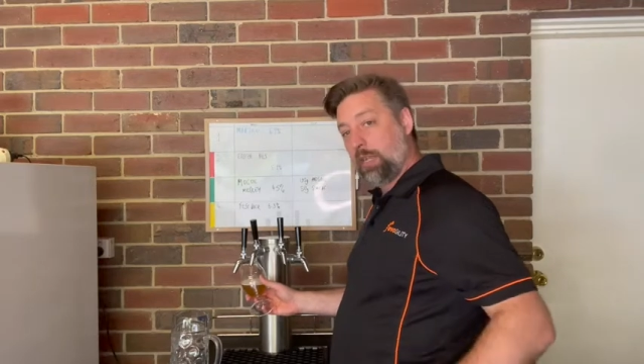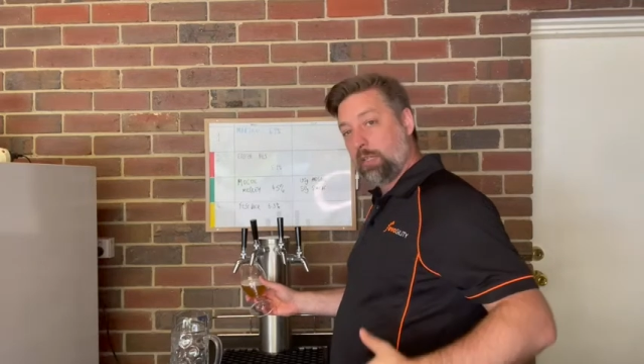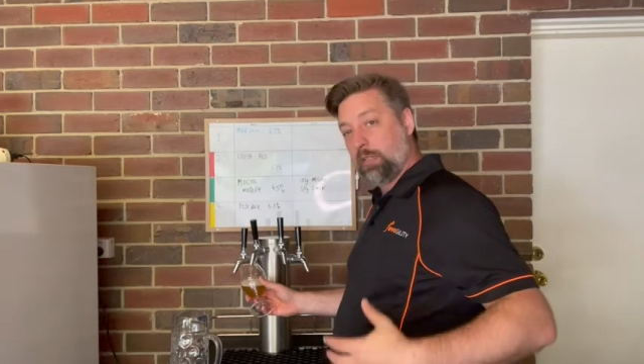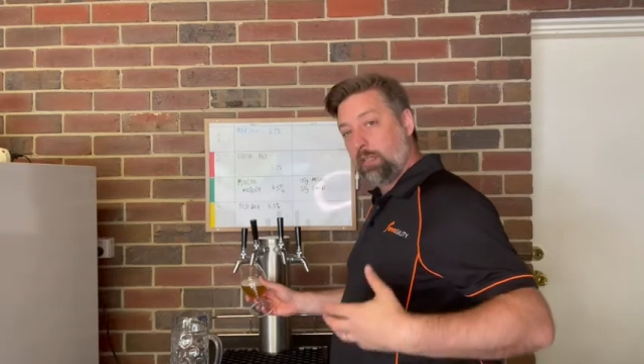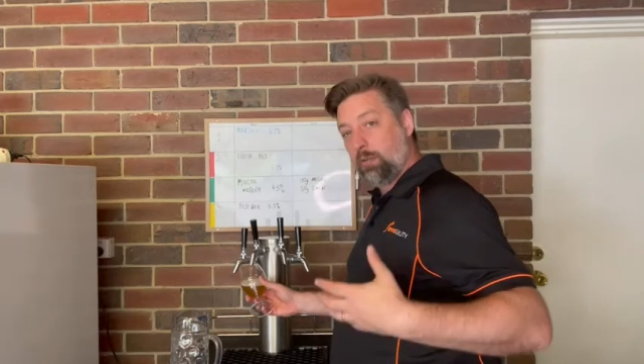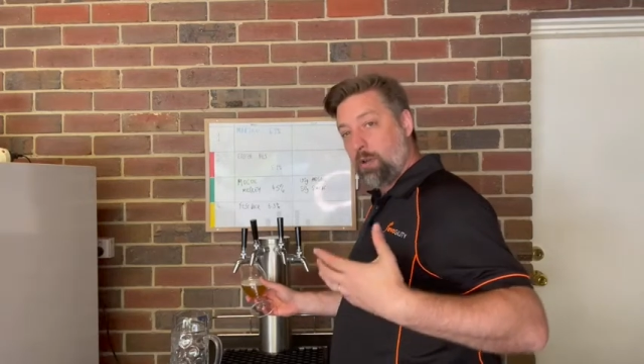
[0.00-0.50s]
a
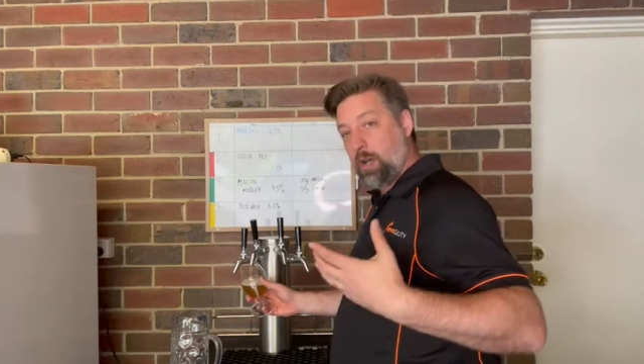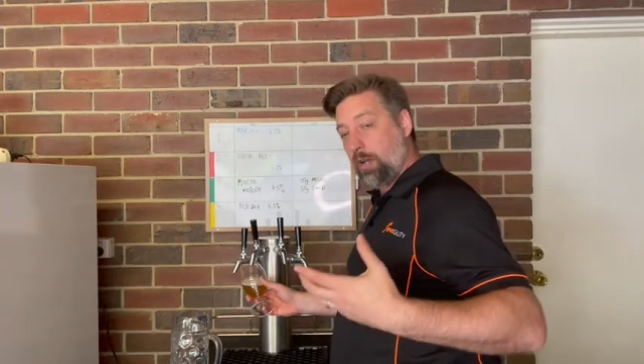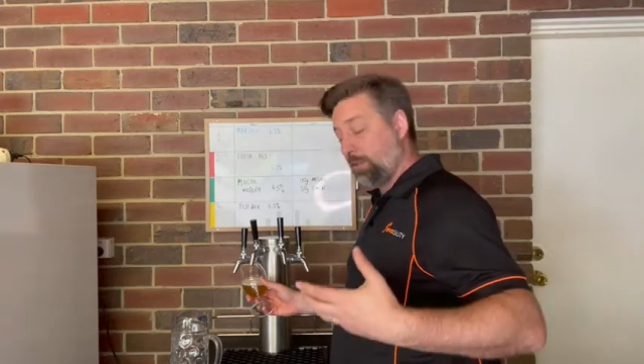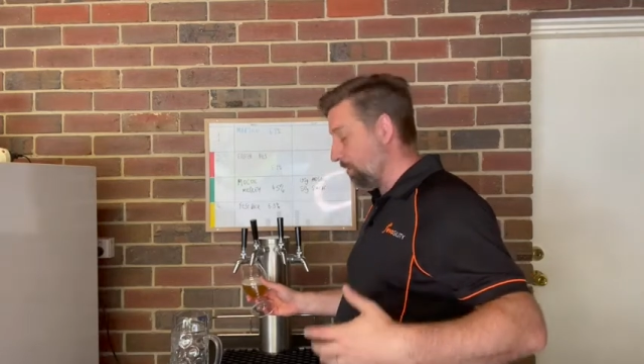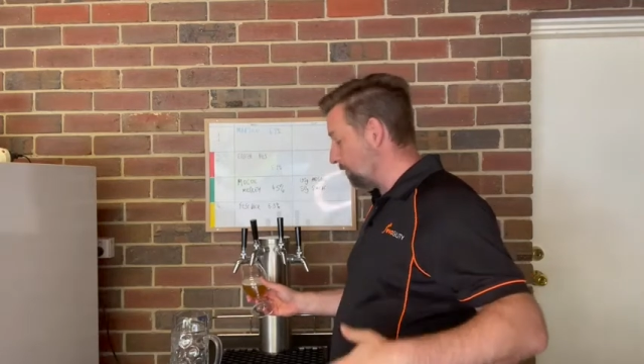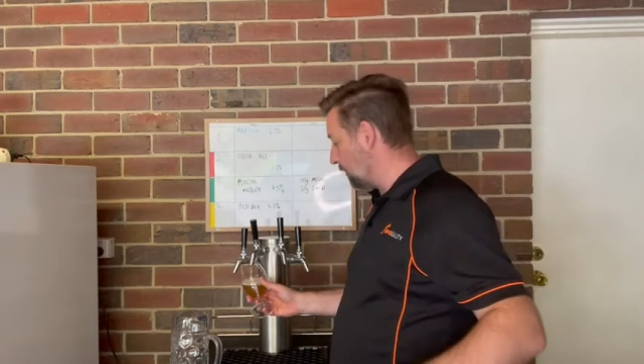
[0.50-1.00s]
little while
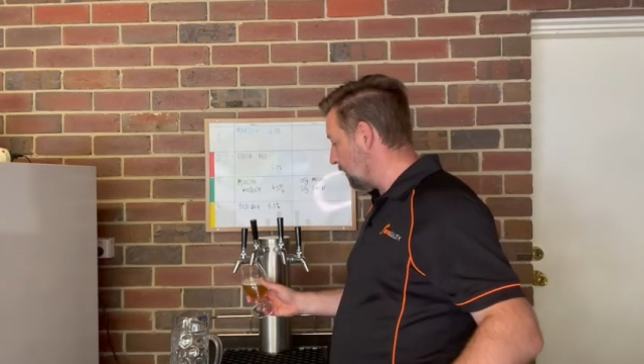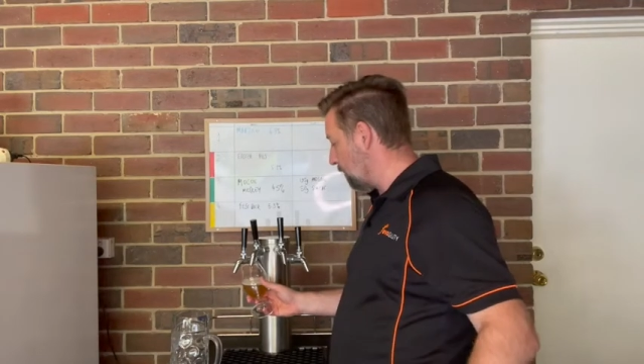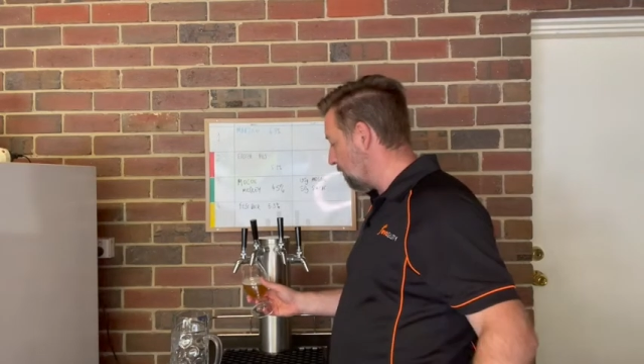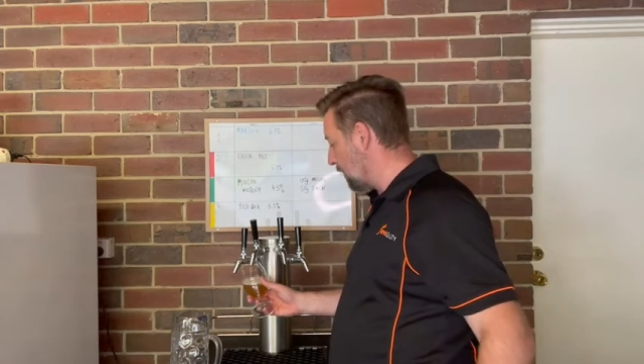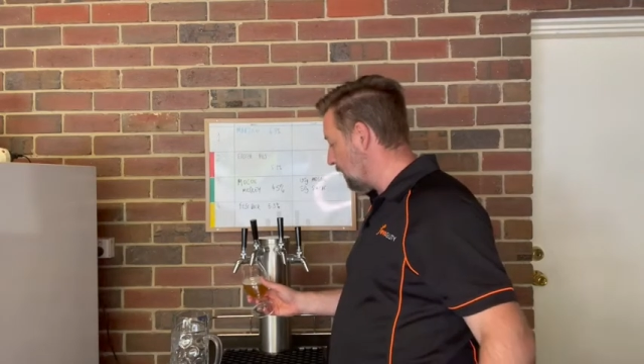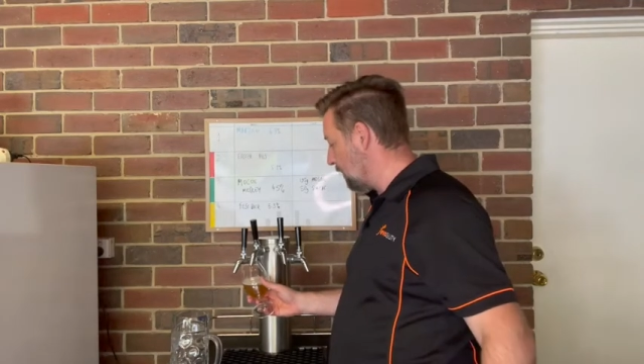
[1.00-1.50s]
to fill up
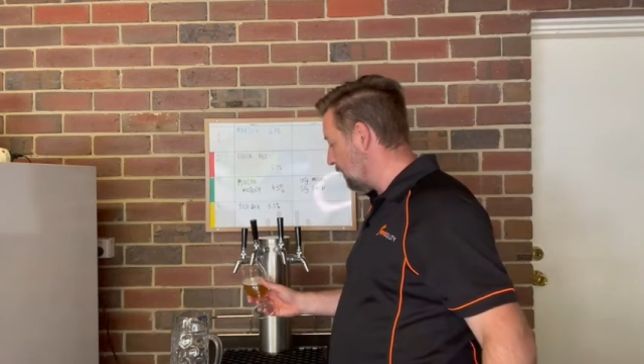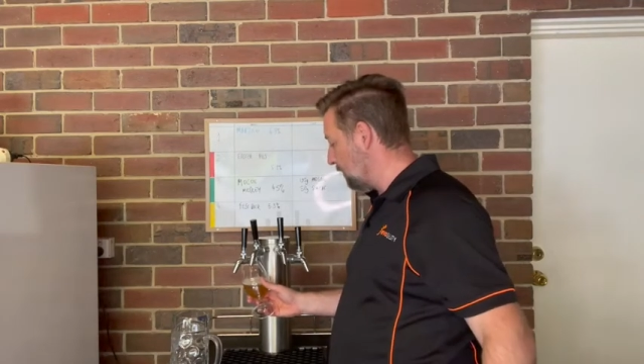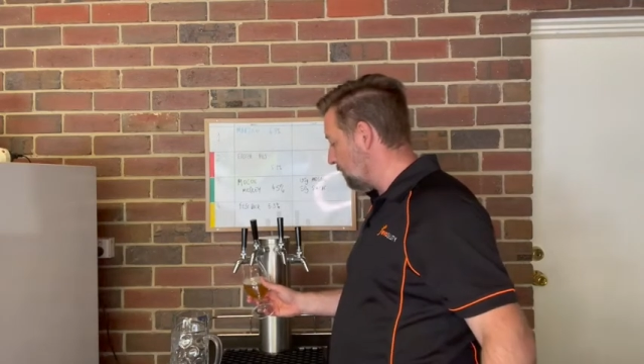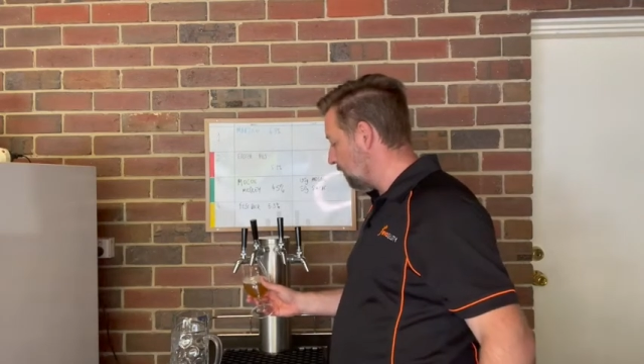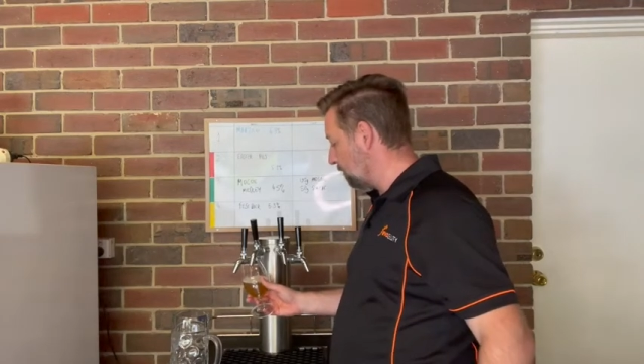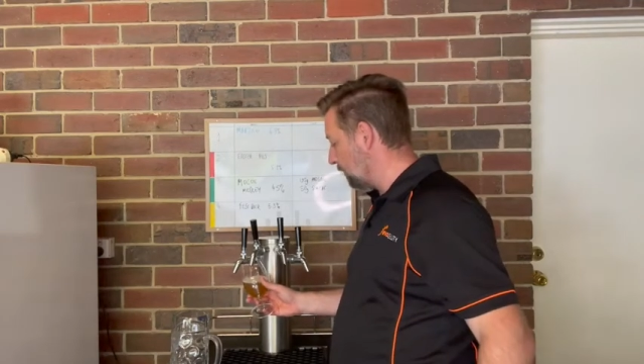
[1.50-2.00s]
and hit its
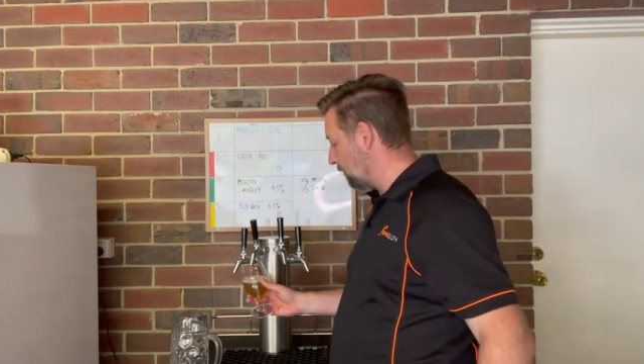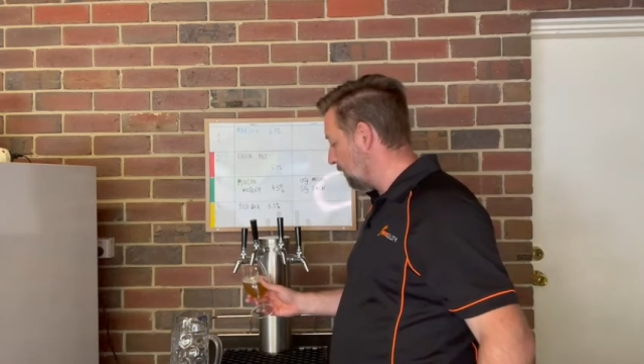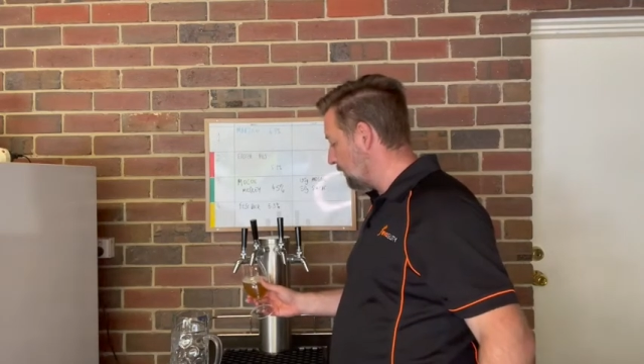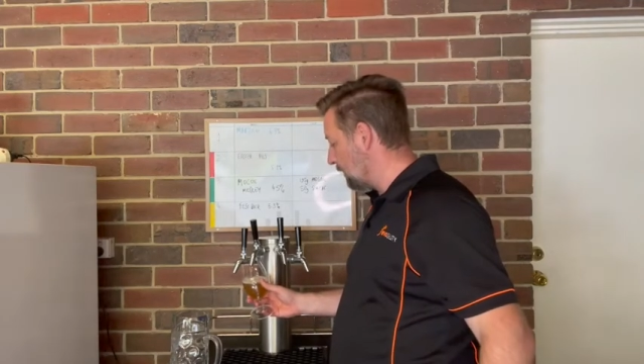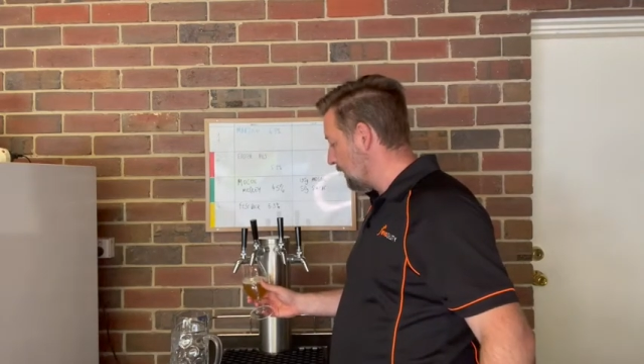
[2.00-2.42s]
WiP limit,